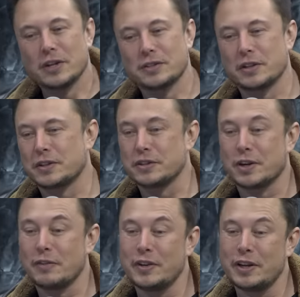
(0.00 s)
so that there's
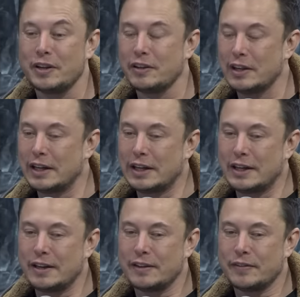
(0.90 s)
got to be
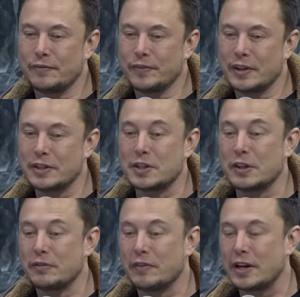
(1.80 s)

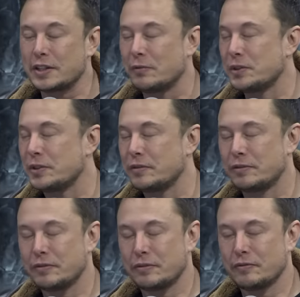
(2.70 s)
essentially vast numbers of,
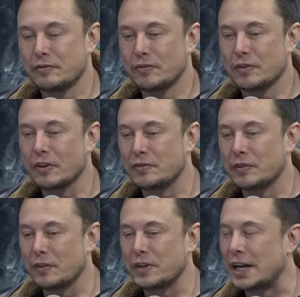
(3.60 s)
of,
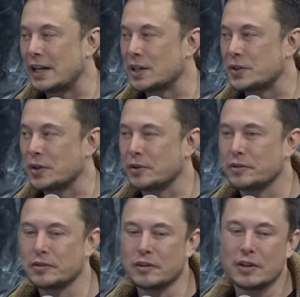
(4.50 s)
of tiny electrodes